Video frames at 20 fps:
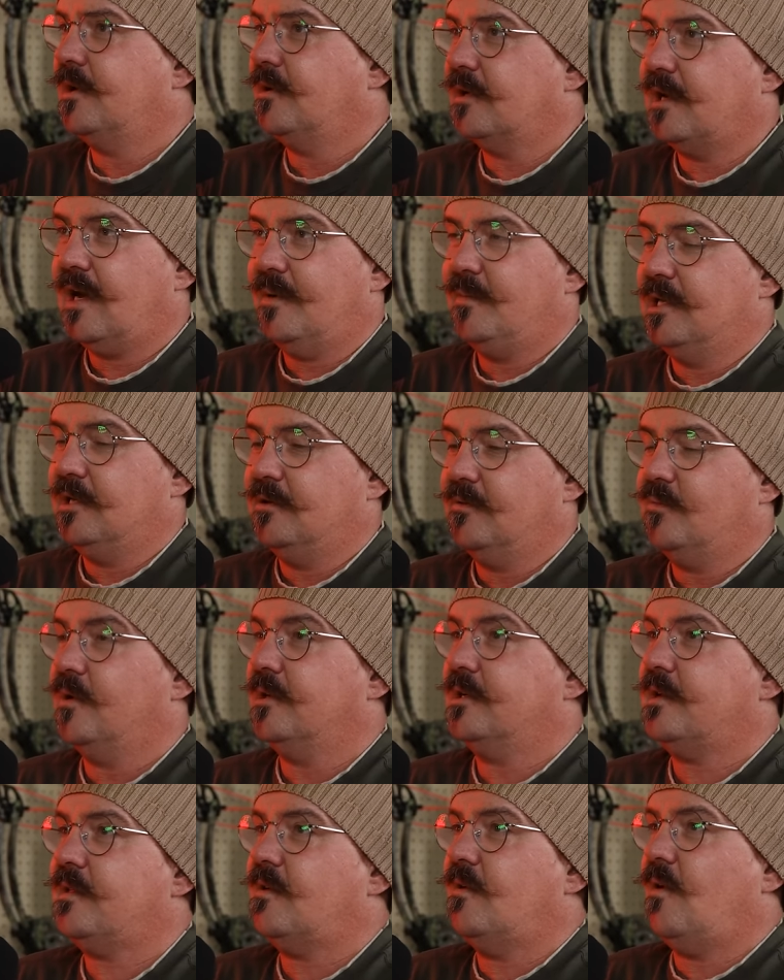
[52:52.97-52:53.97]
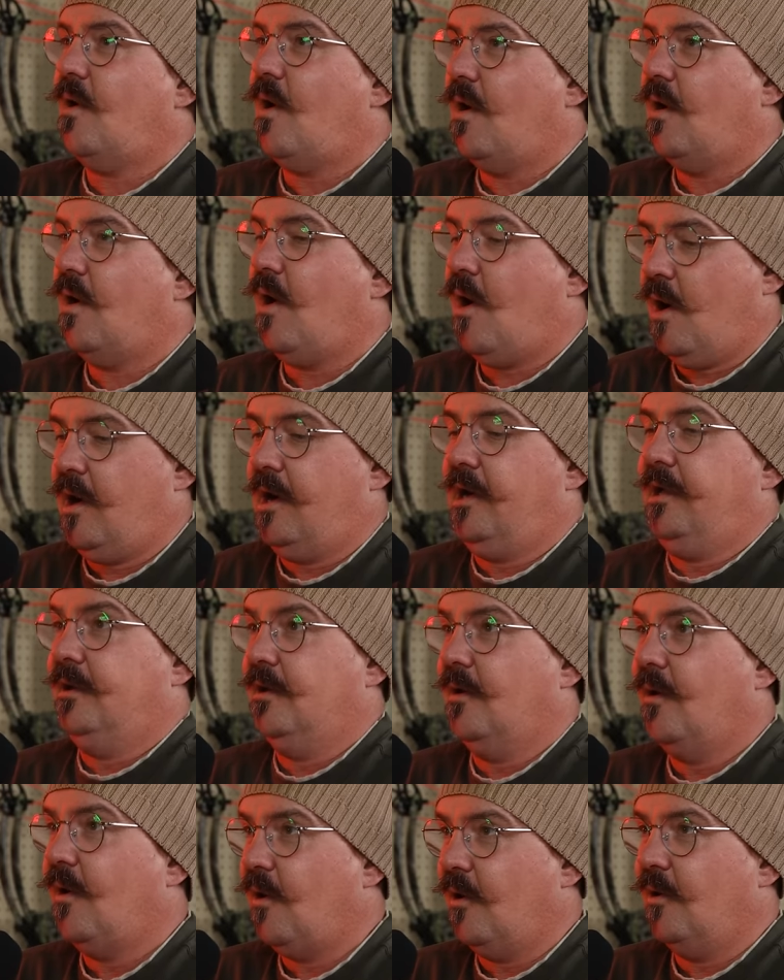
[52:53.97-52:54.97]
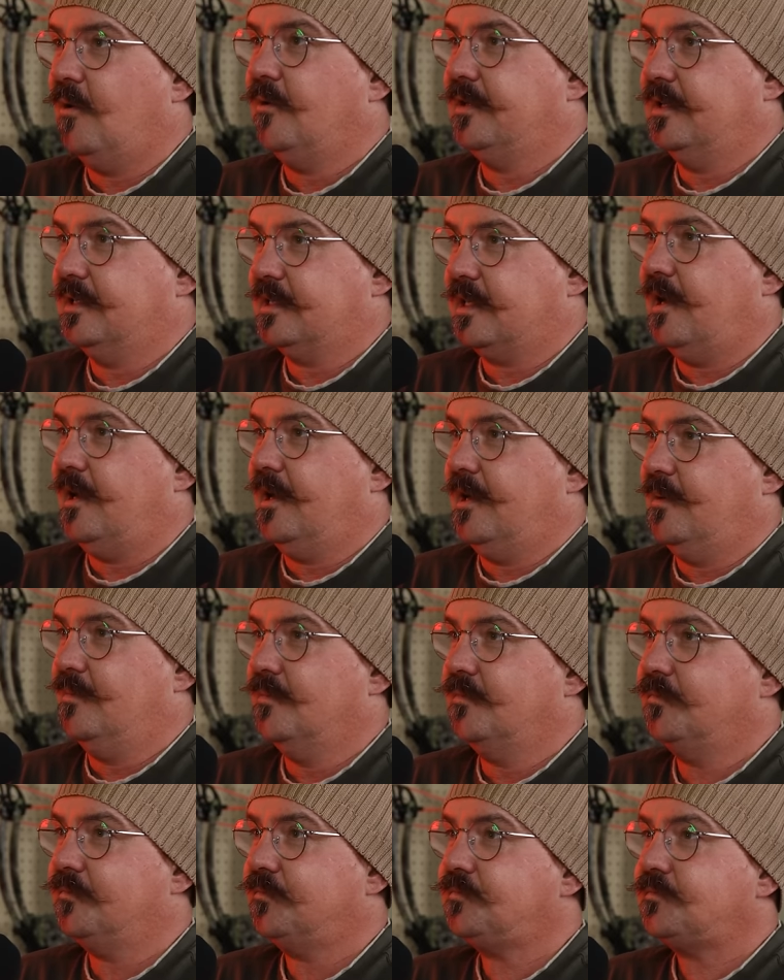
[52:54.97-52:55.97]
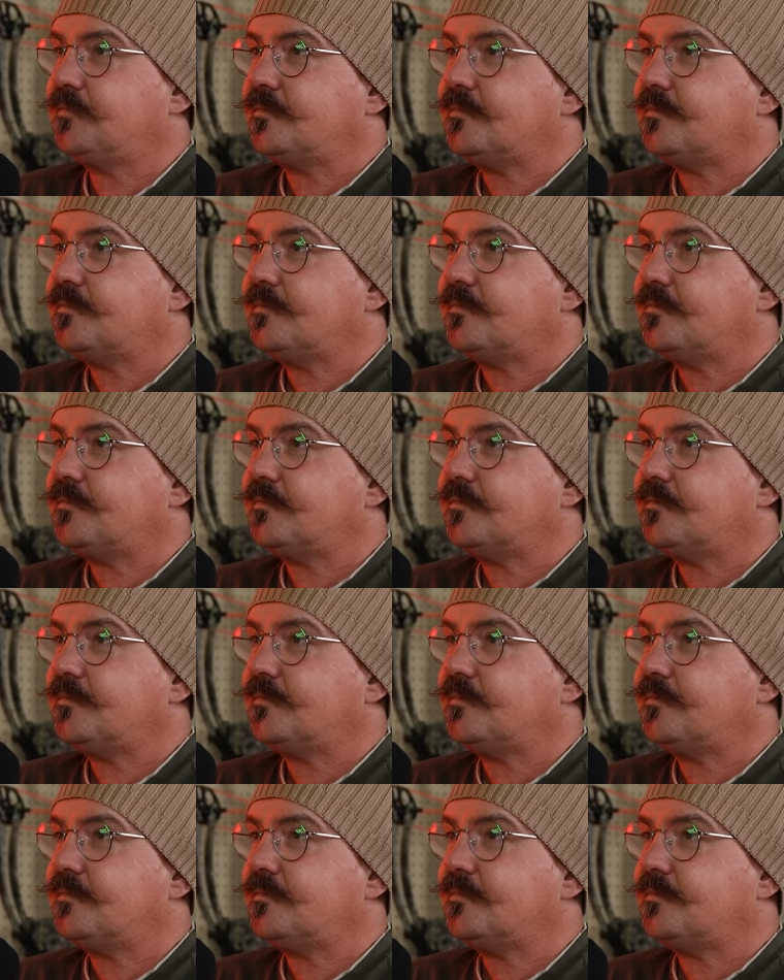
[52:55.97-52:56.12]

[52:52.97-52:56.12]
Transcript: You're I mean you're, we're just on all the time.